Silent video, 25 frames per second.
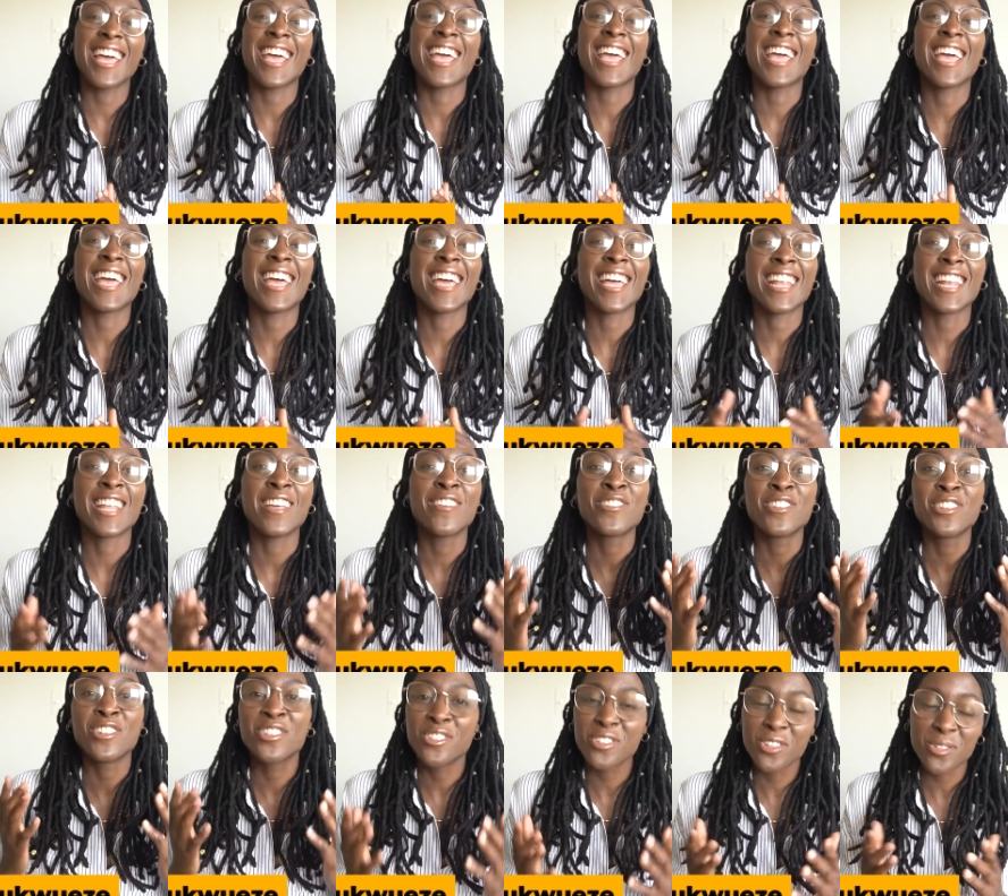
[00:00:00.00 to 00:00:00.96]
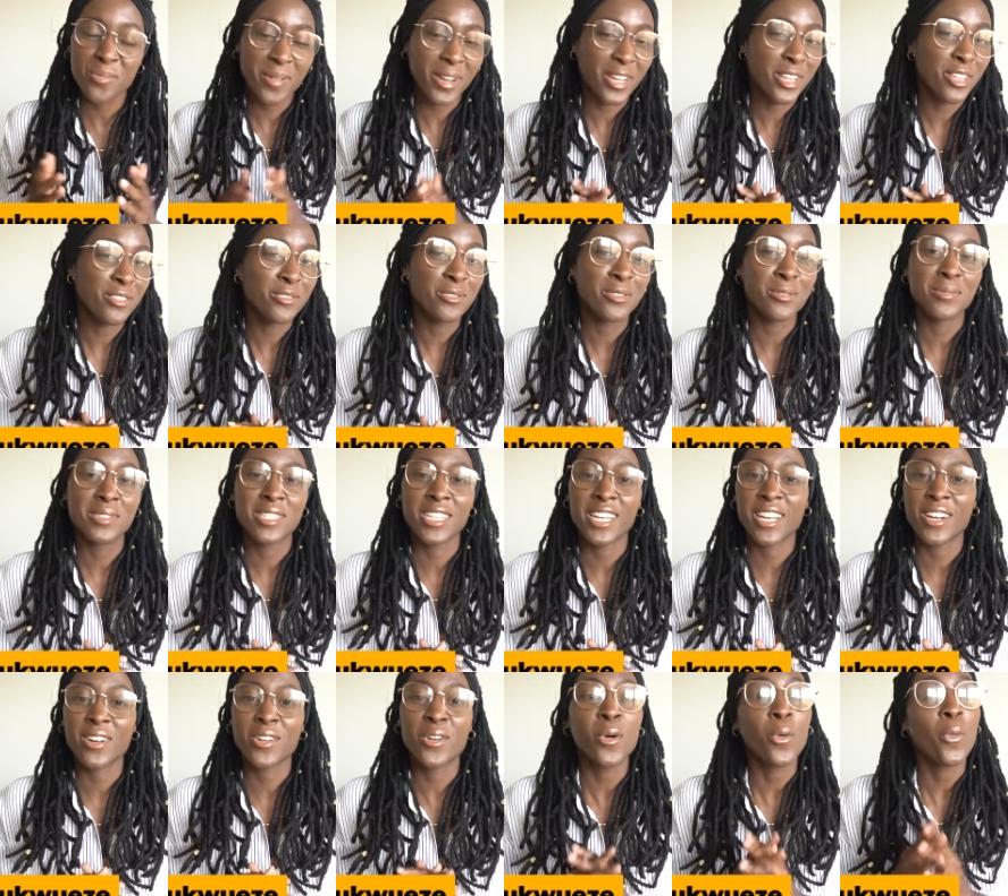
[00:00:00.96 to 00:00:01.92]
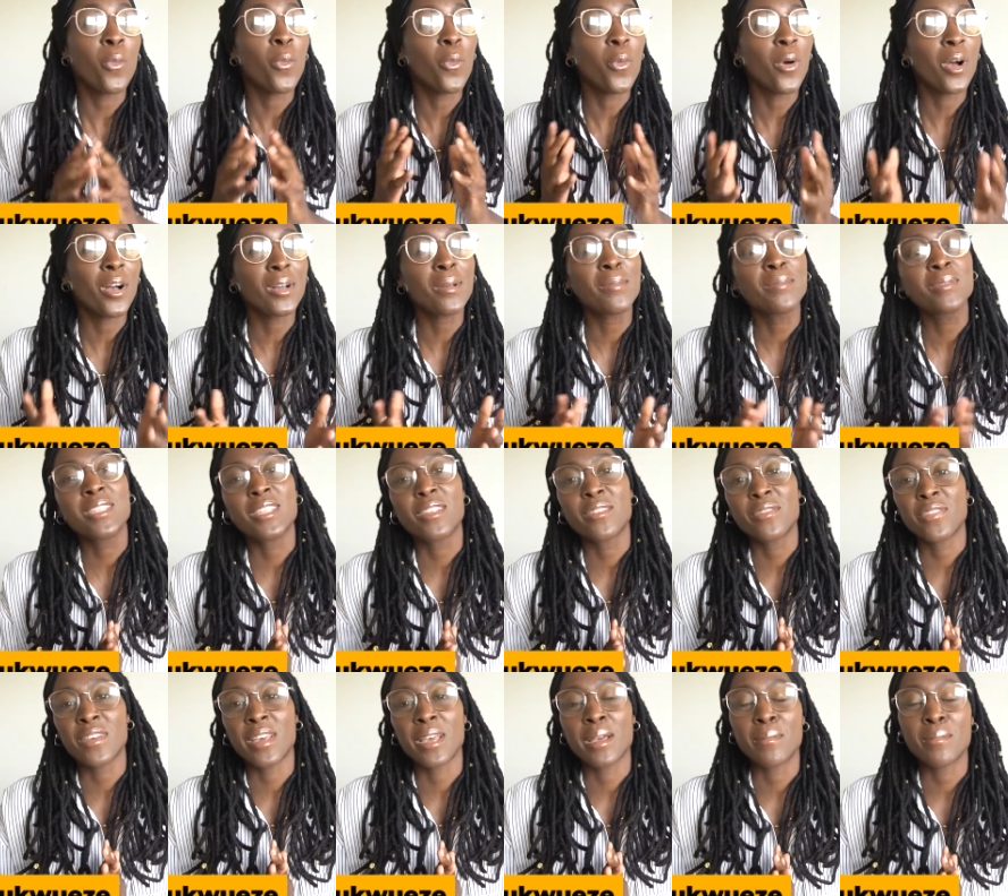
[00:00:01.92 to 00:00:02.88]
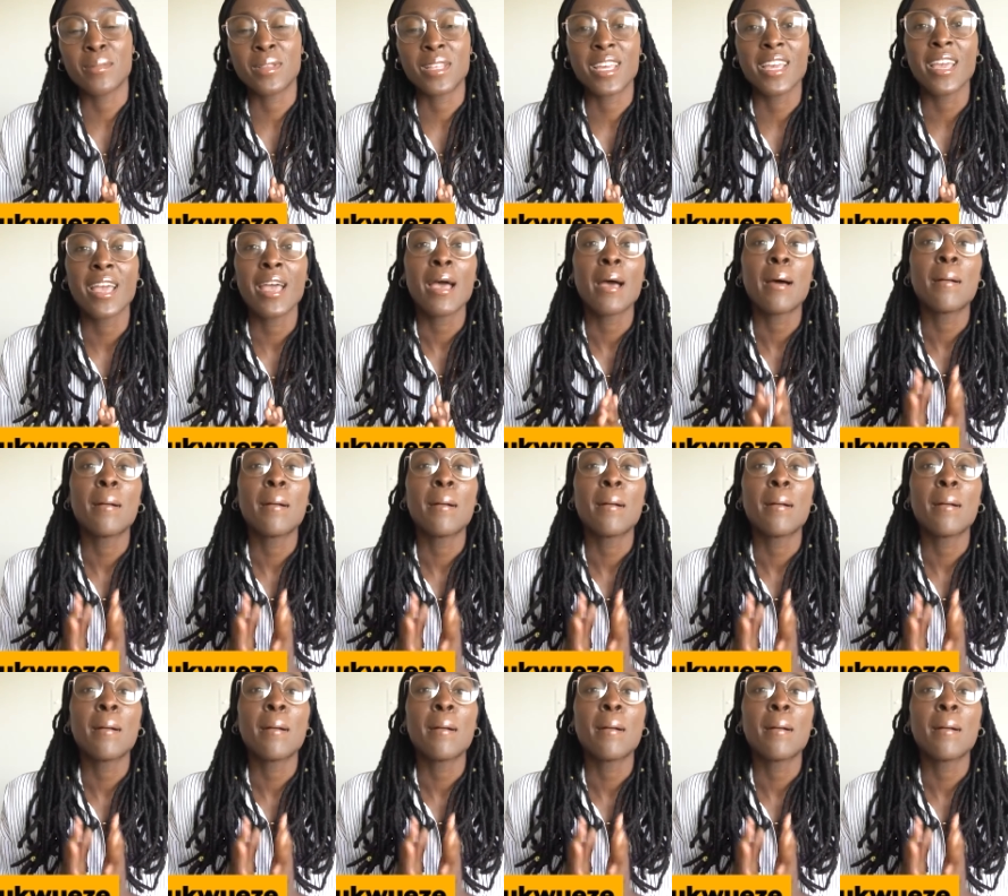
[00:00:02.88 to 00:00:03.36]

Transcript: And if you're new to my YouTube channel, welcome to the family